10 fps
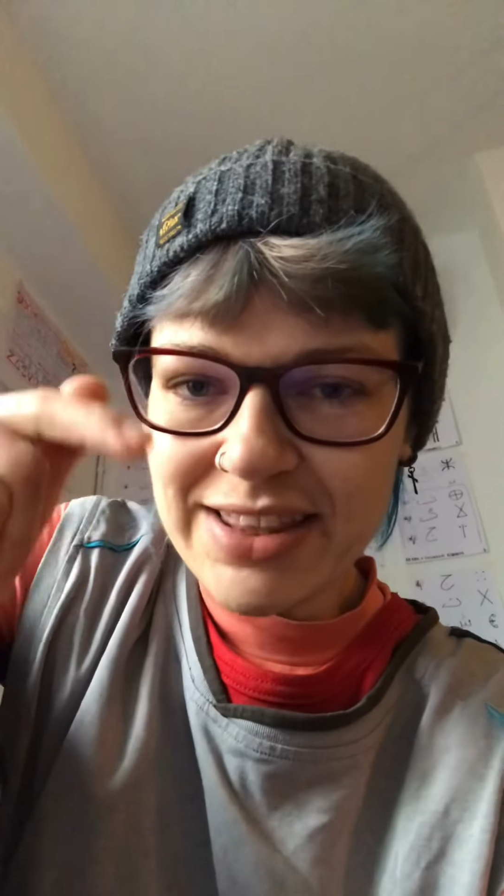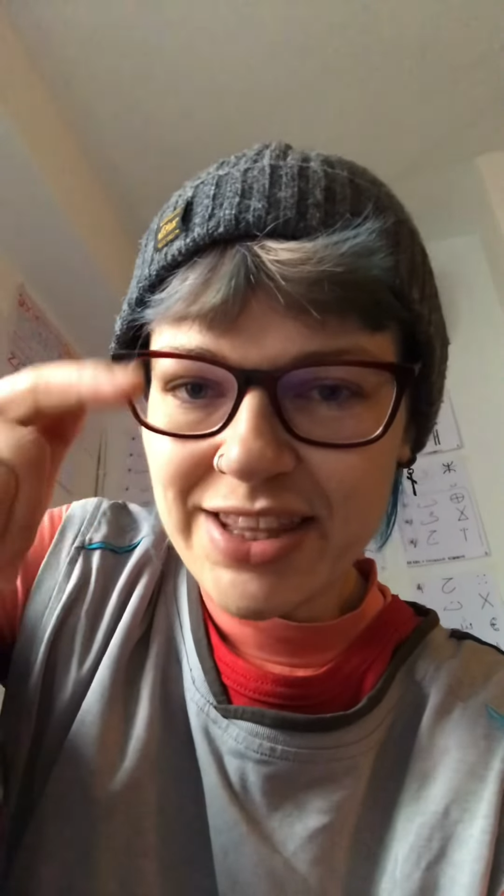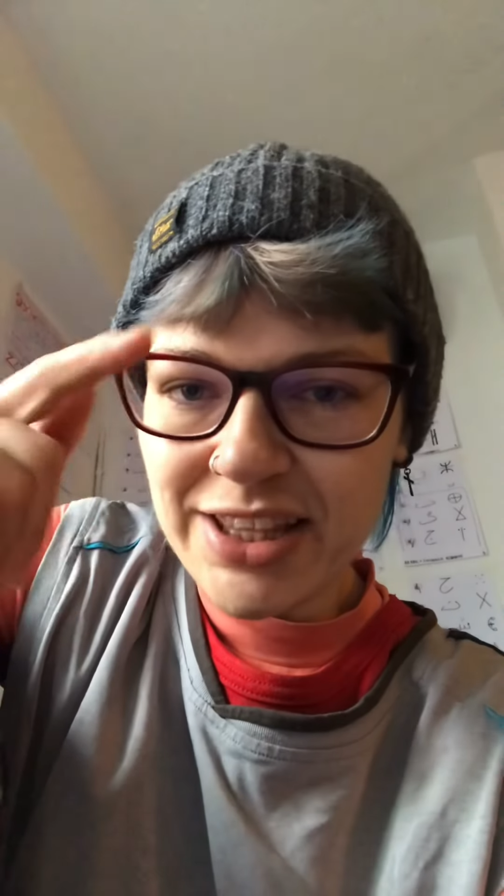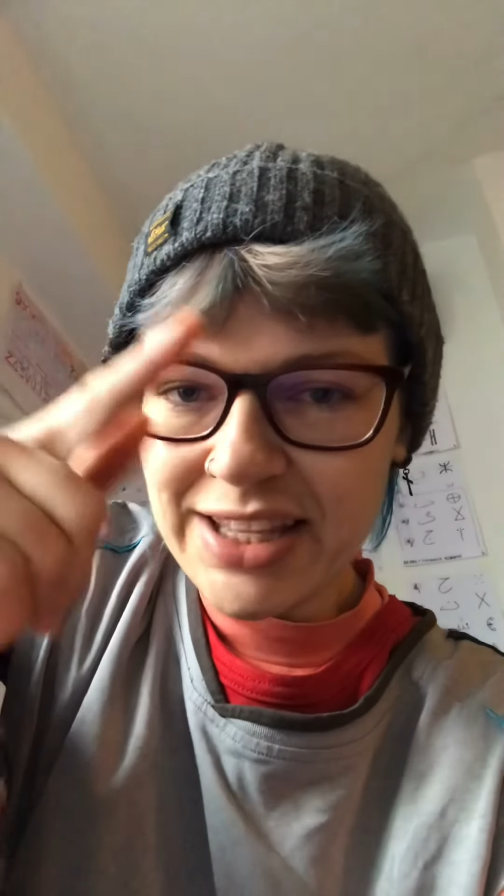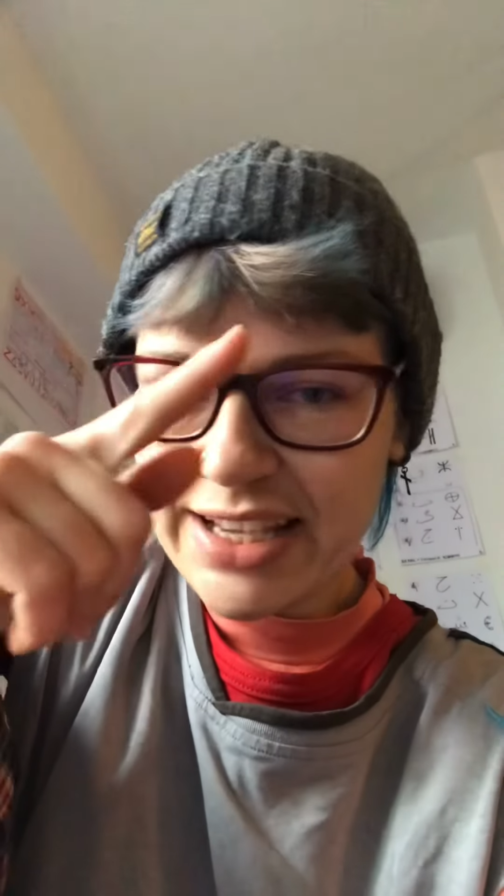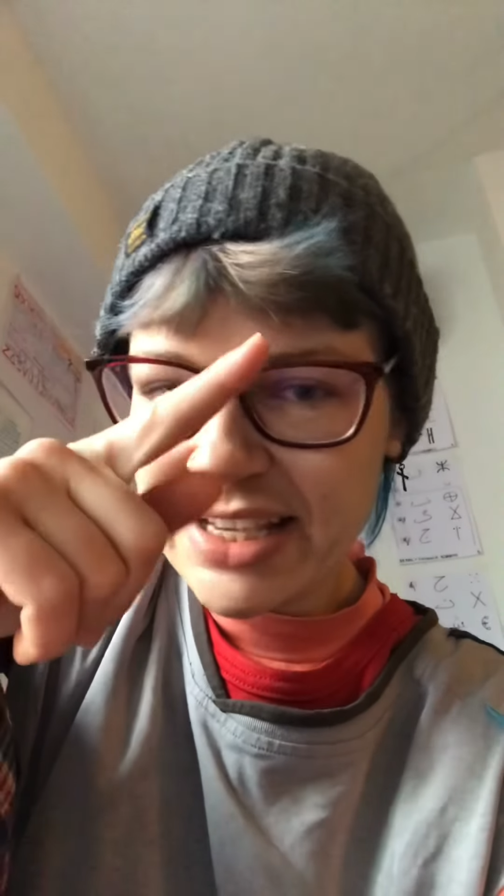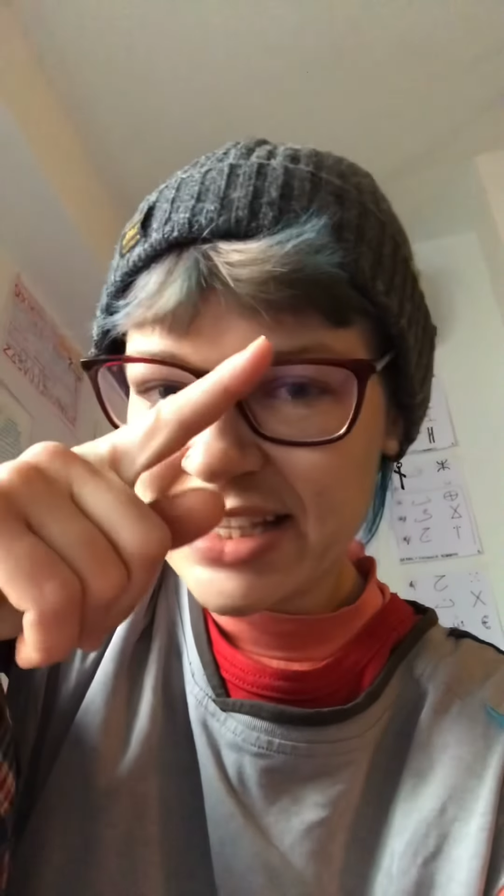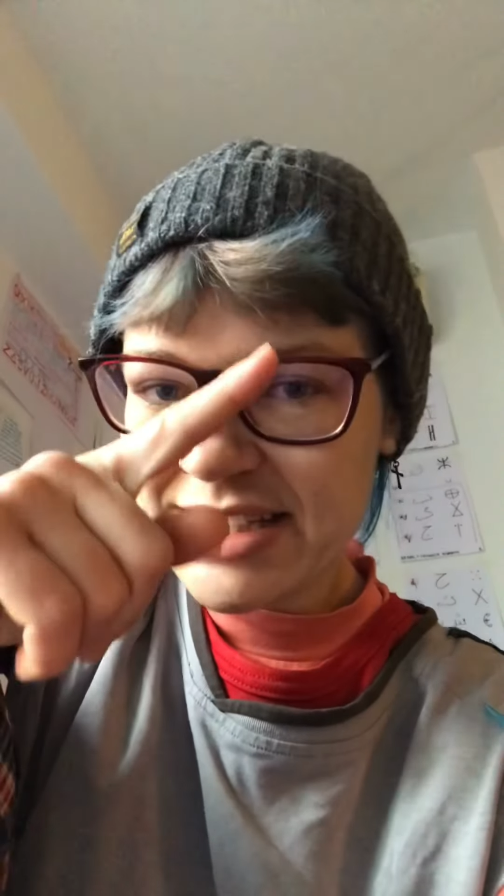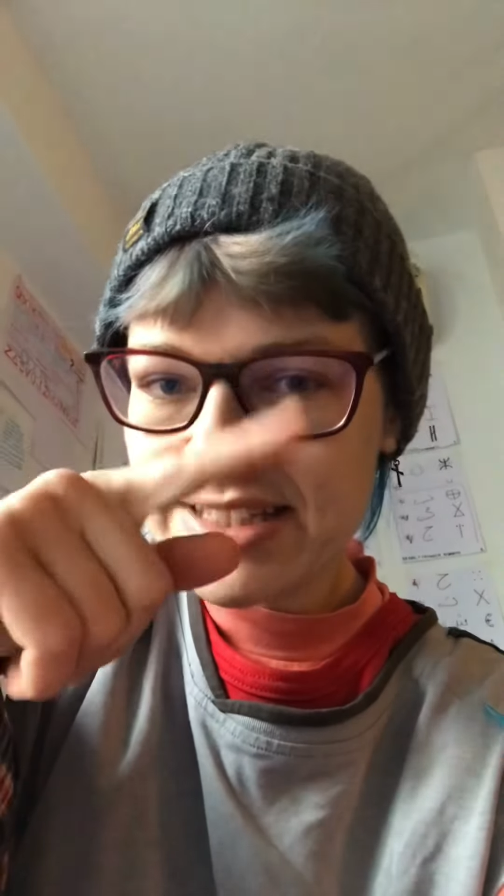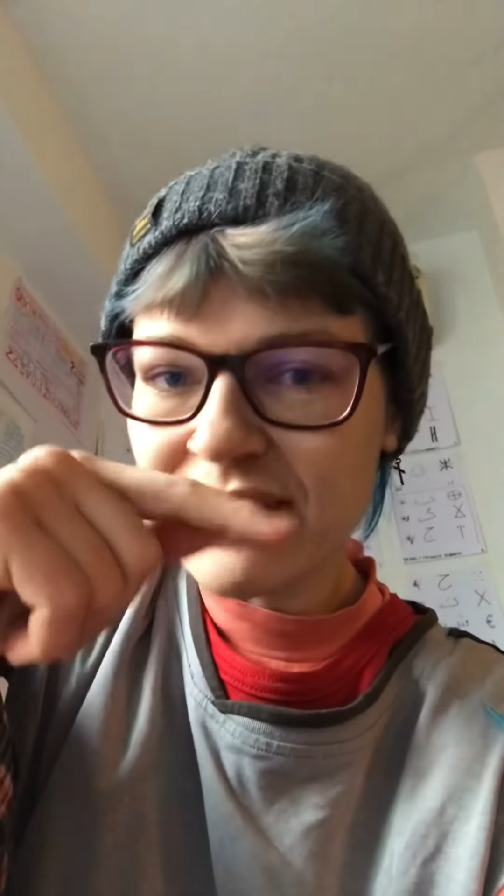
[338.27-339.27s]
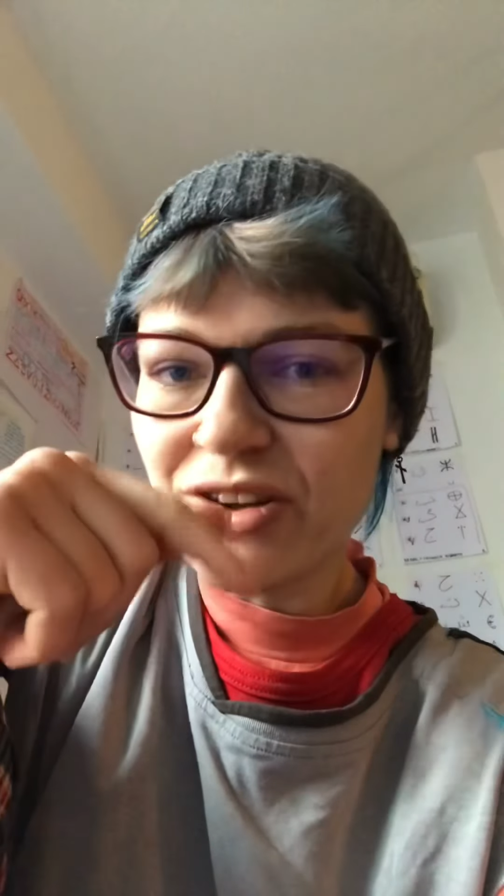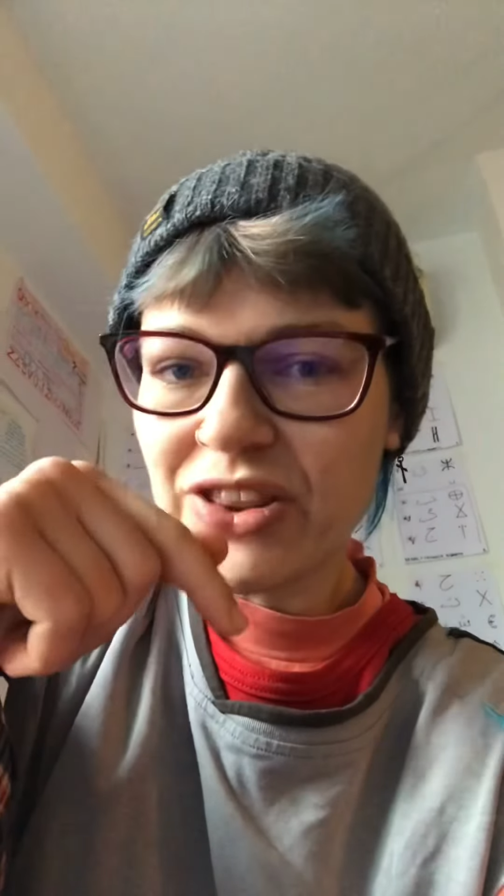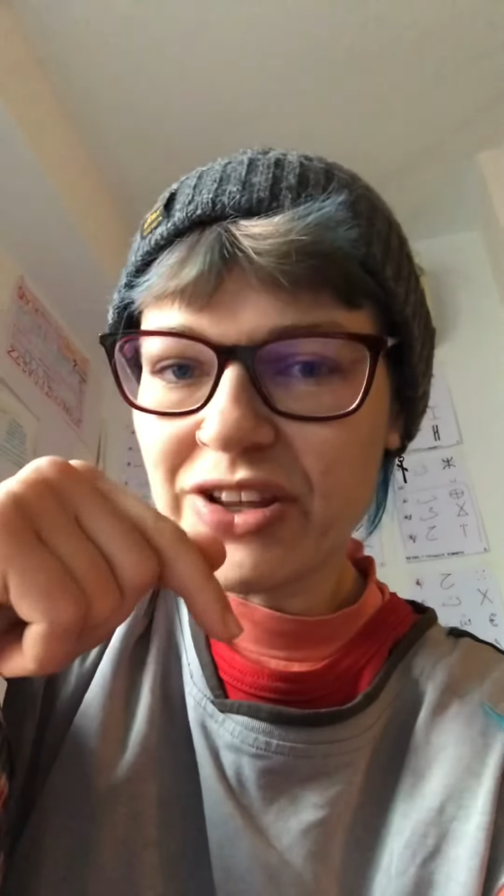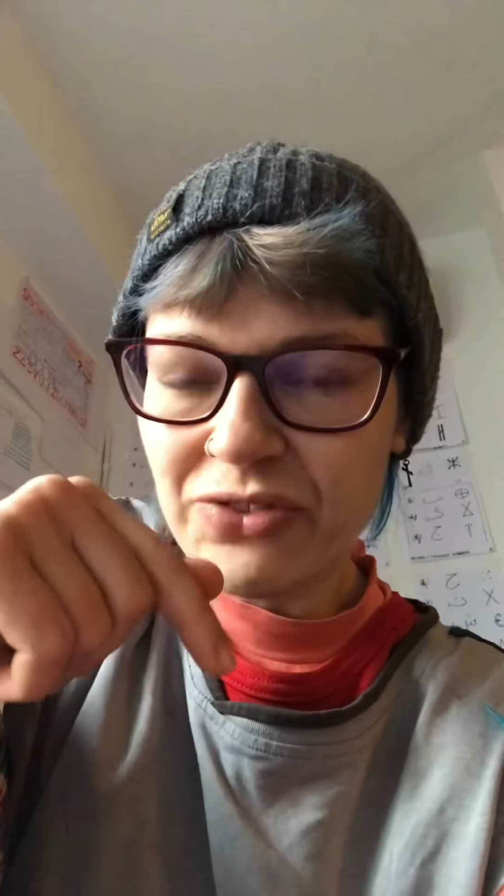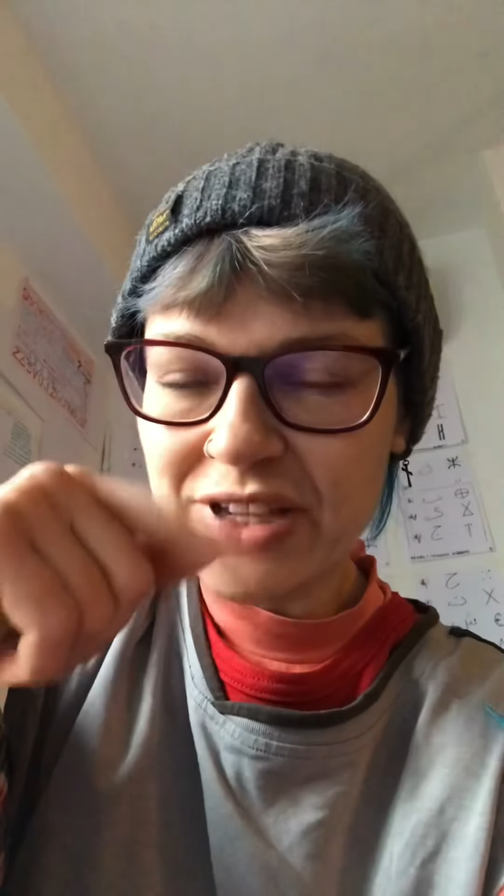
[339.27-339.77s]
The link is on the